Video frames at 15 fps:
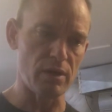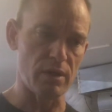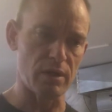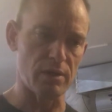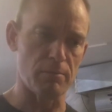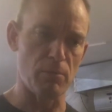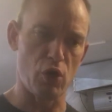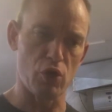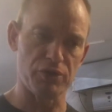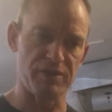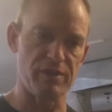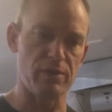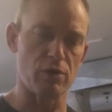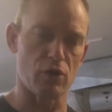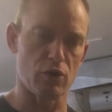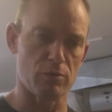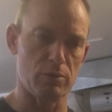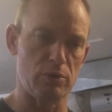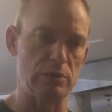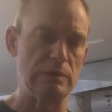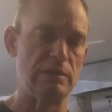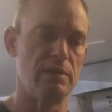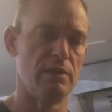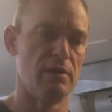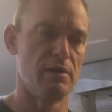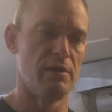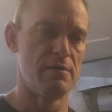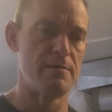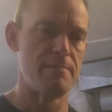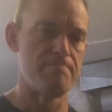malty, caramel,
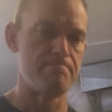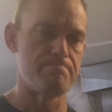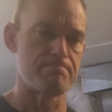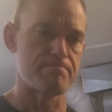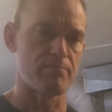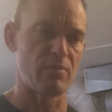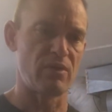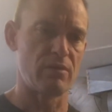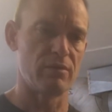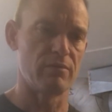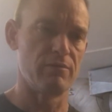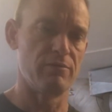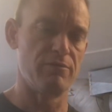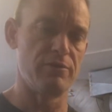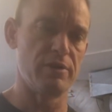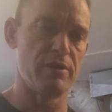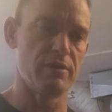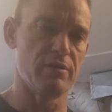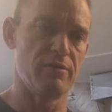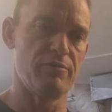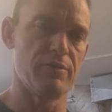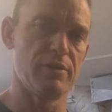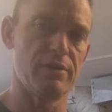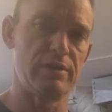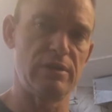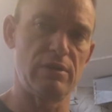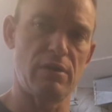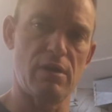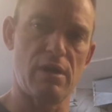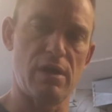very, very
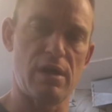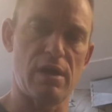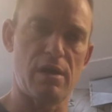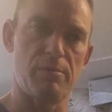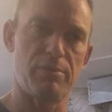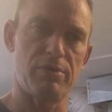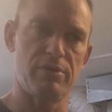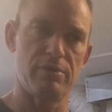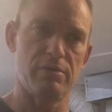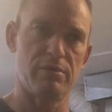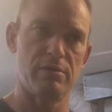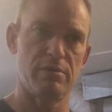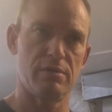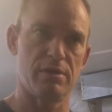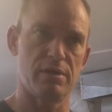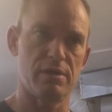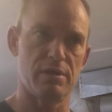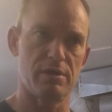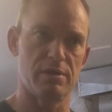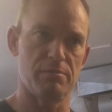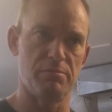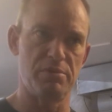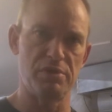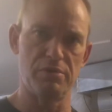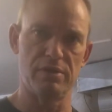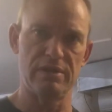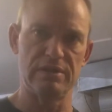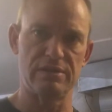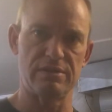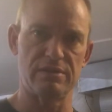little hop.
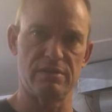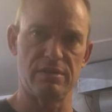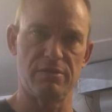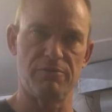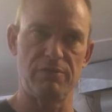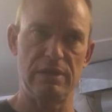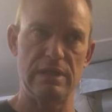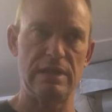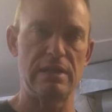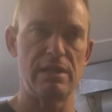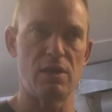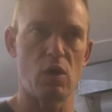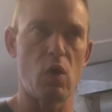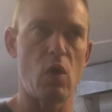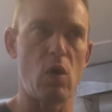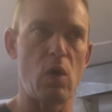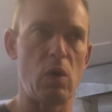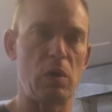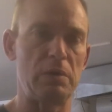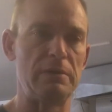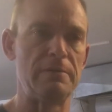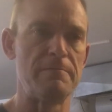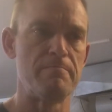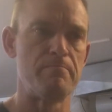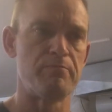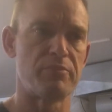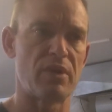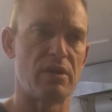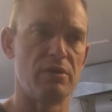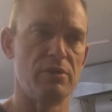Bitterness, if any at all,
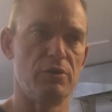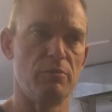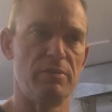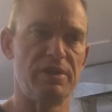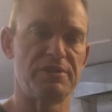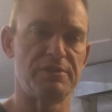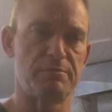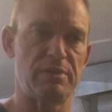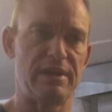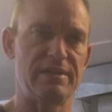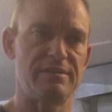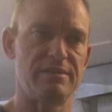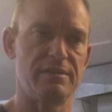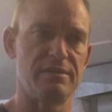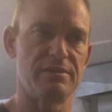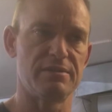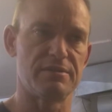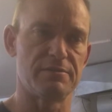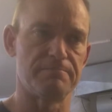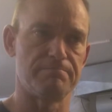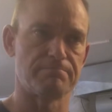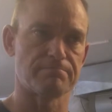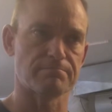a little bit of spiciness,